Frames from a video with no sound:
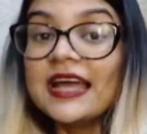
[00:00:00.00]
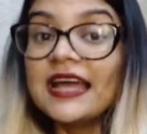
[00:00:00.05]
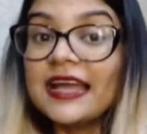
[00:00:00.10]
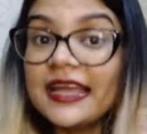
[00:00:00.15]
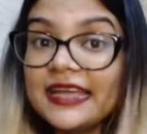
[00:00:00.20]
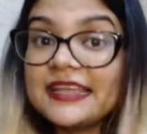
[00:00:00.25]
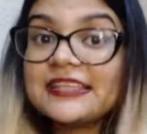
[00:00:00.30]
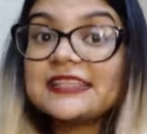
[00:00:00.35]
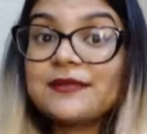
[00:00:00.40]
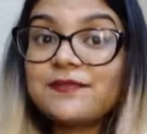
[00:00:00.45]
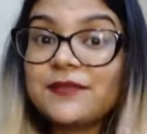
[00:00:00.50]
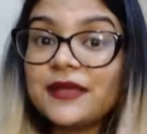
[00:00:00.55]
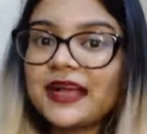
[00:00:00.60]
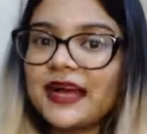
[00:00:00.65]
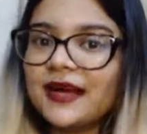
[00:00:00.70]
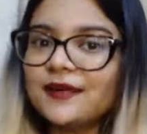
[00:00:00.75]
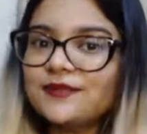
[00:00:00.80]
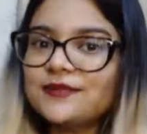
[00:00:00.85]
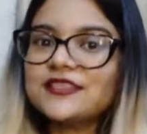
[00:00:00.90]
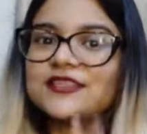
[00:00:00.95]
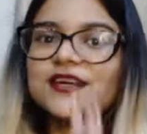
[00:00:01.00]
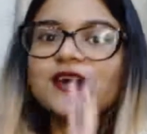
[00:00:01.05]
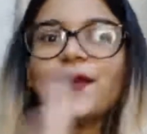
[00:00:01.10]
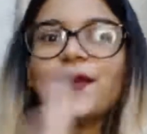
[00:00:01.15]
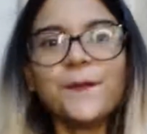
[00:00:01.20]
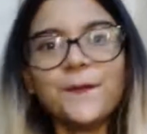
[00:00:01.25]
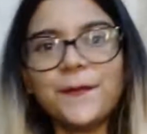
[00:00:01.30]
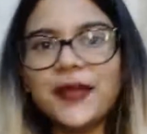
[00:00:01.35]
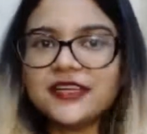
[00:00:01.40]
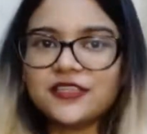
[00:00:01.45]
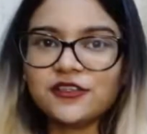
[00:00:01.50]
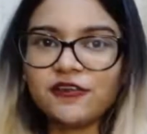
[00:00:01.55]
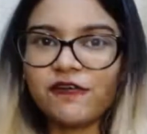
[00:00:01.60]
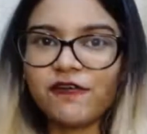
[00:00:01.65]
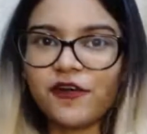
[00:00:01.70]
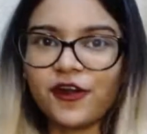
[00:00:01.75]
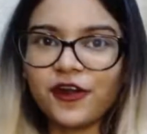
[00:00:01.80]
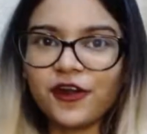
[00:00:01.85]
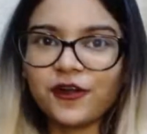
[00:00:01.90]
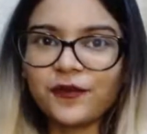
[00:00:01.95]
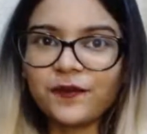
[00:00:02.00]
it becomes a metaphor.